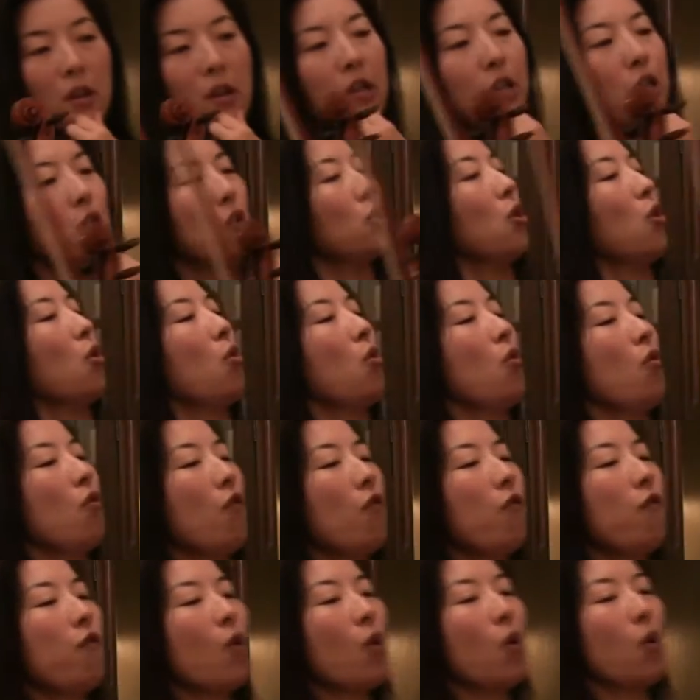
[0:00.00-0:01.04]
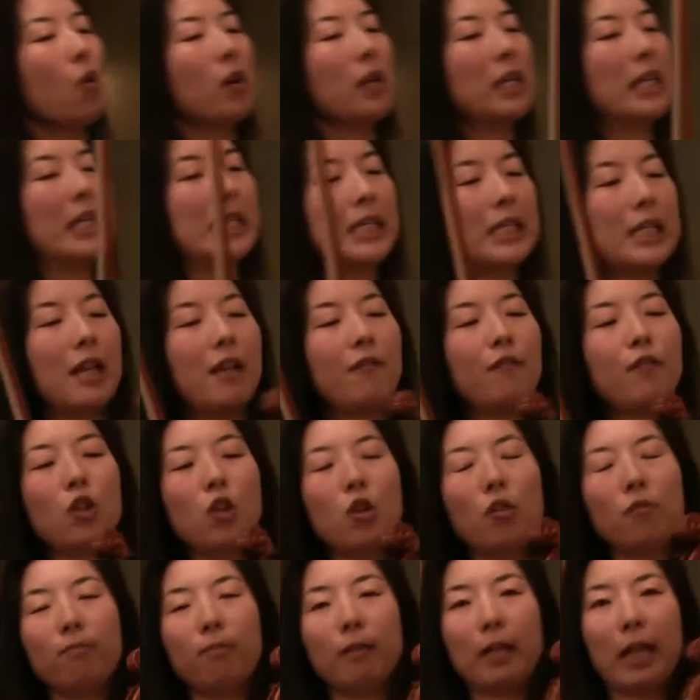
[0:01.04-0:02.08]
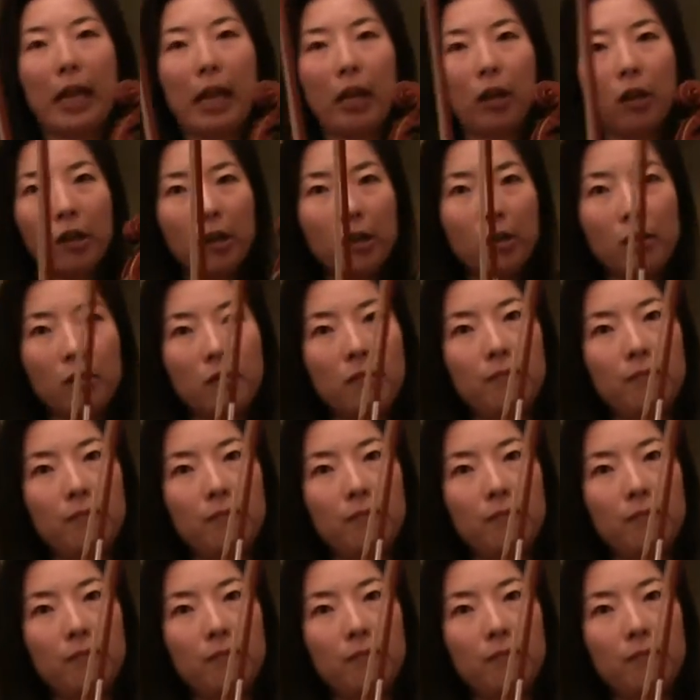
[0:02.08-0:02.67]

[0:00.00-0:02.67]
So for this level of player,